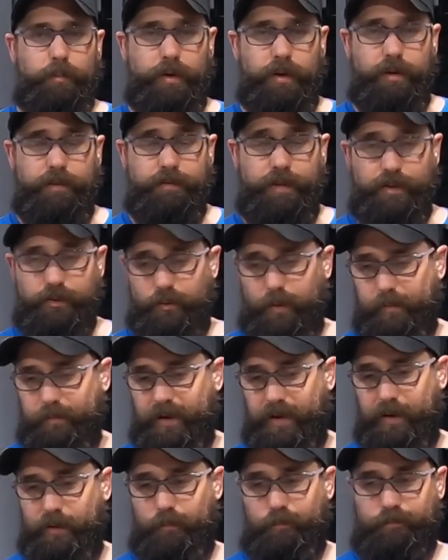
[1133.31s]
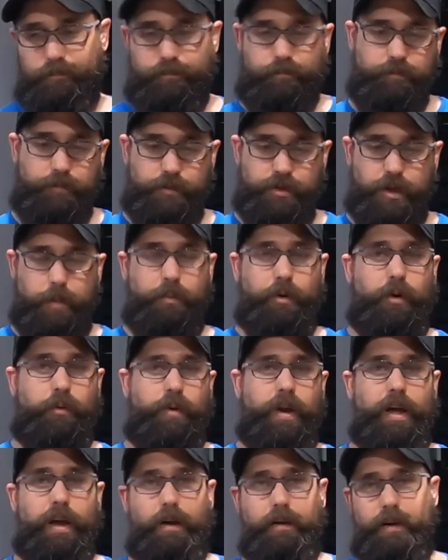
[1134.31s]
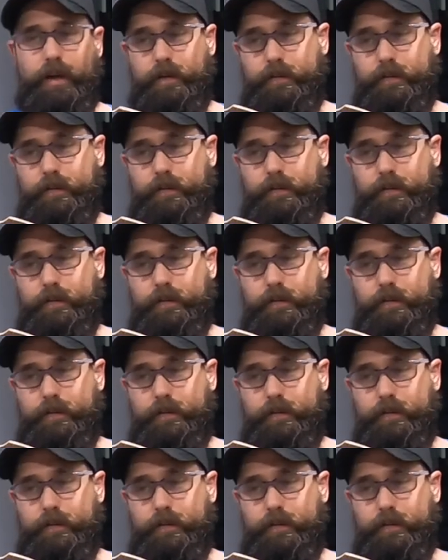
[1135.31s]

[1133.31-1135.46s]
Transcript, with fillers: But that's why I'm kind of jumping around.